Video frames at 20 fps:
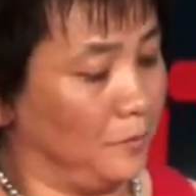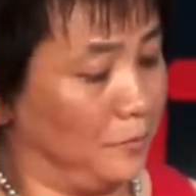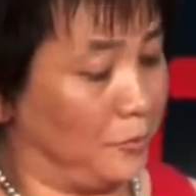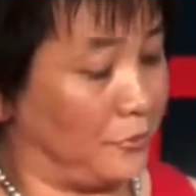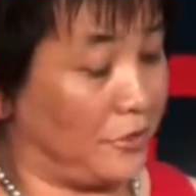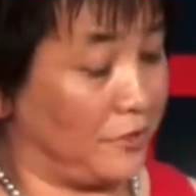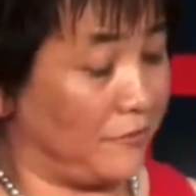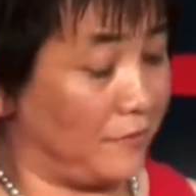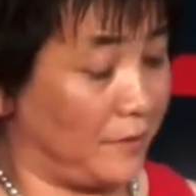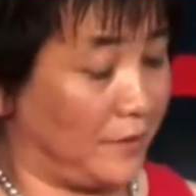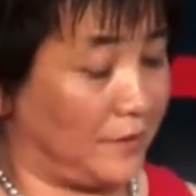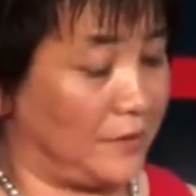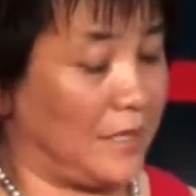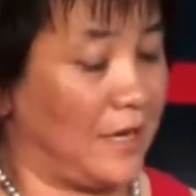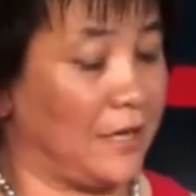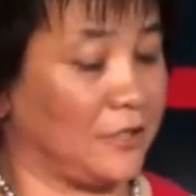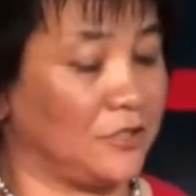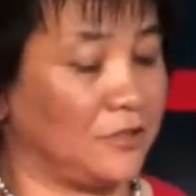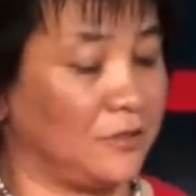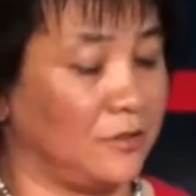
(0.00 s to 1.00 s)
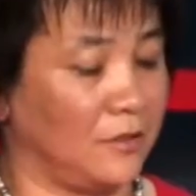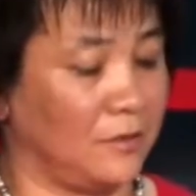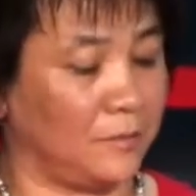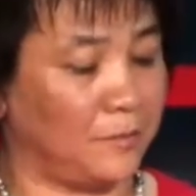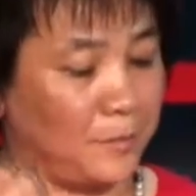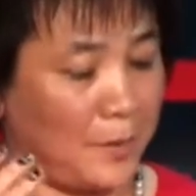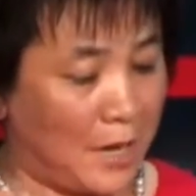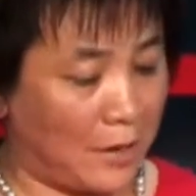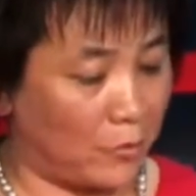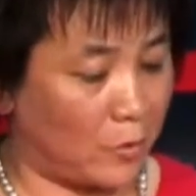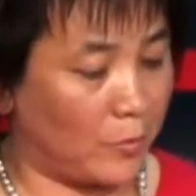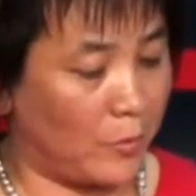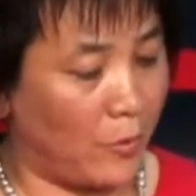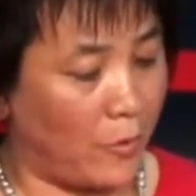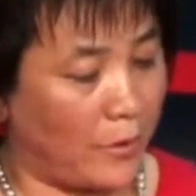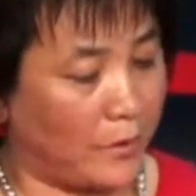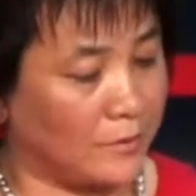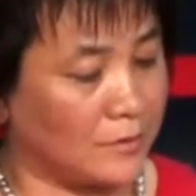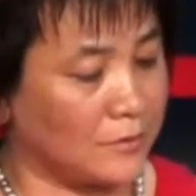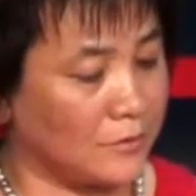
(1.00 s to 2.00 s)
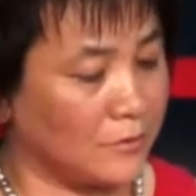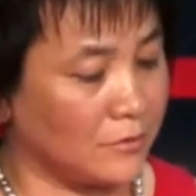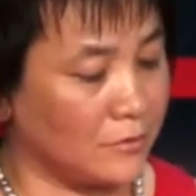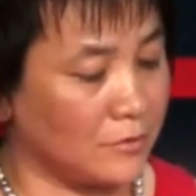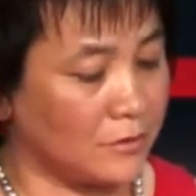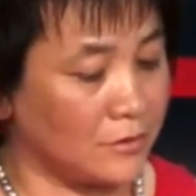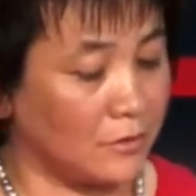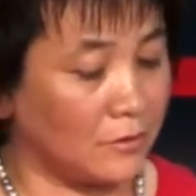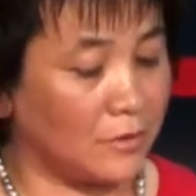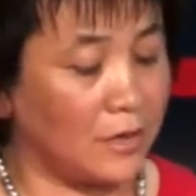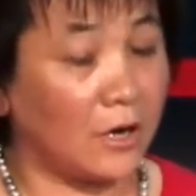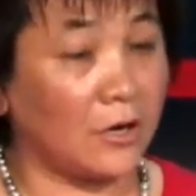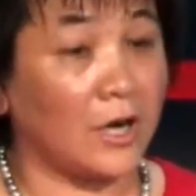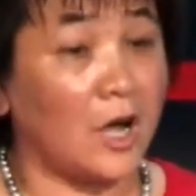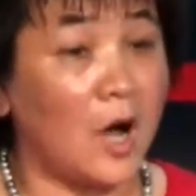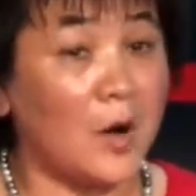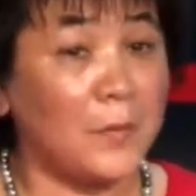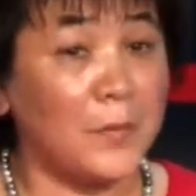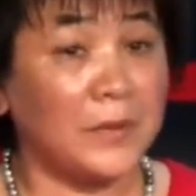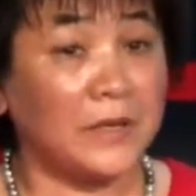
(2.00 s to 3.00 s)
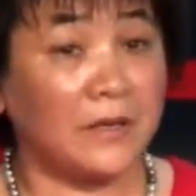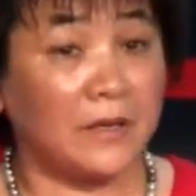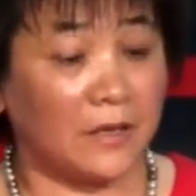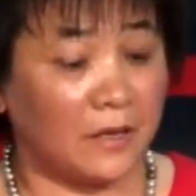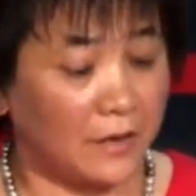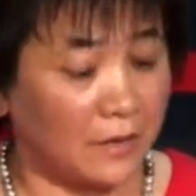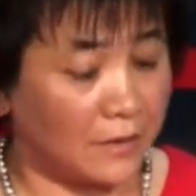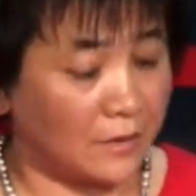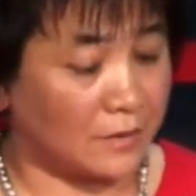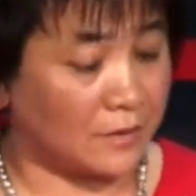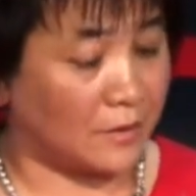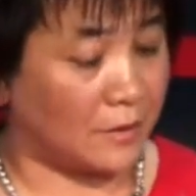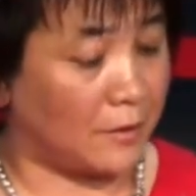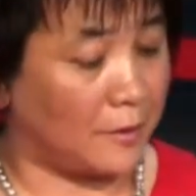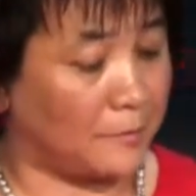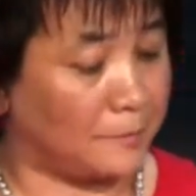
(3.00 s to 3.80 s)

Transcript: briefly touch the PowerPoint. So our company is...